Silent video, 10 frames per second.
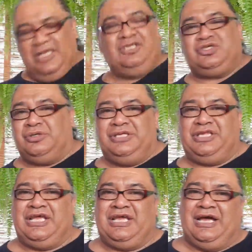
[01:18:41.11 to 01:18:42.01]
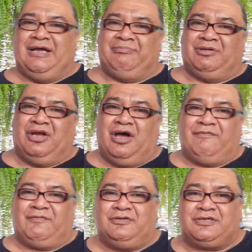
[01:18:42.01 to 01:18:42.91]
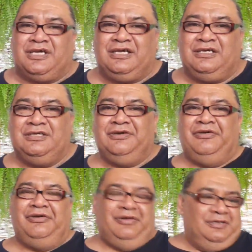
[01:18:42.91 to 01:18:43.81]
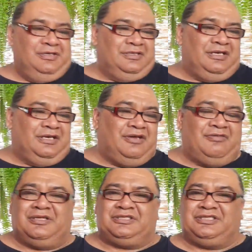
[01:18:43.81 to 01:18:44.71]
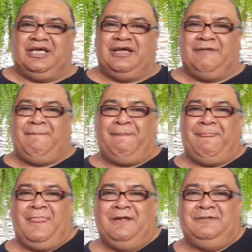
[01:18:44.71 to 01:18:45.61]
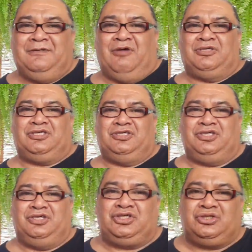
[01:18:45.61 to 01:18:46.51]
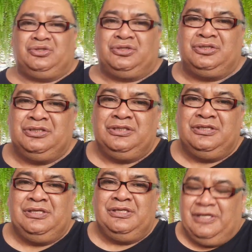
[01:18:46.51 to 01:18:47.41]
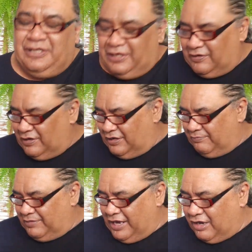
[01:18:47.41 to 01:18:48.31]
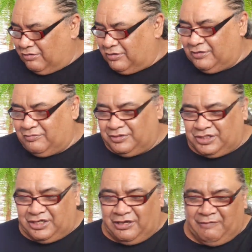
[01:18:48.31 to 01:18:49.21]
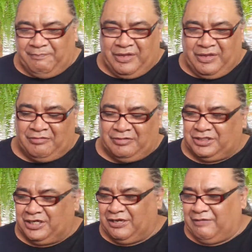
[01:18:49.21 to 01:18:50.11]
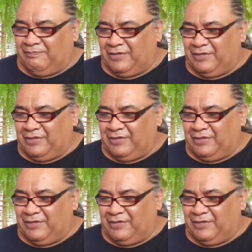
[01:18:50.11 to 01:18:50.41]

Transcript: enjoyed the live cooking, you know, but I wasn't too sure how I was gonna